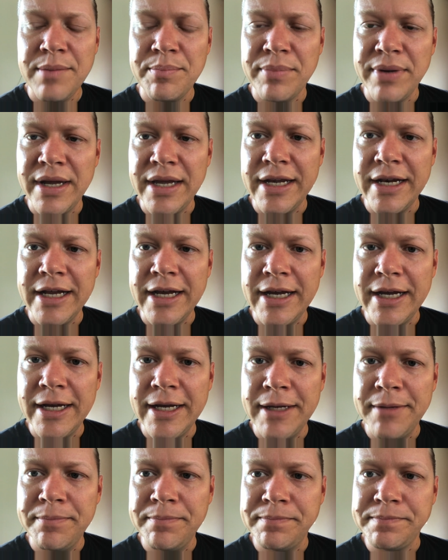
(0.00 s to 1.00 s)
But
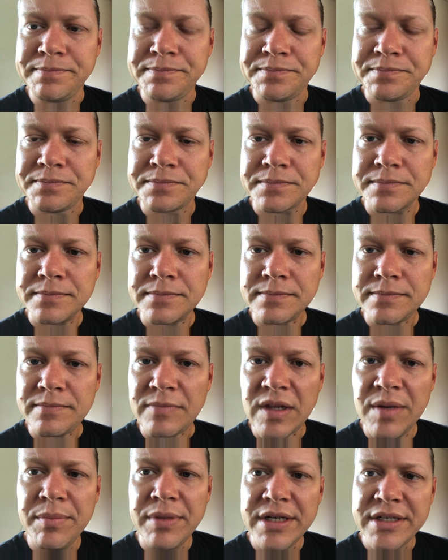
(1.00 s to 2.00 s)

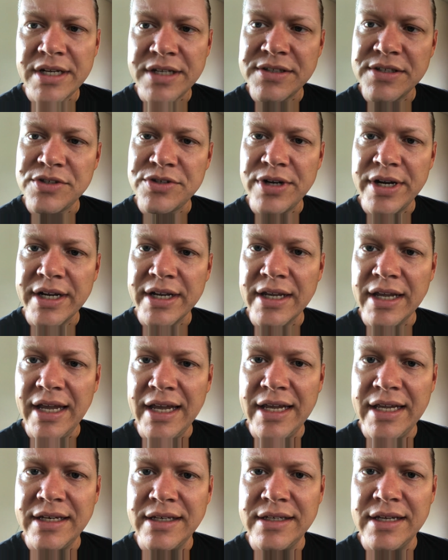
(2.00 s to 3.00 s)
it does the trick.
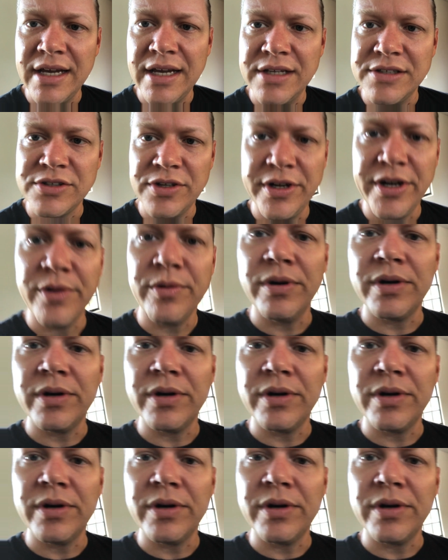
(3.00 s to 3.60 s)
And so here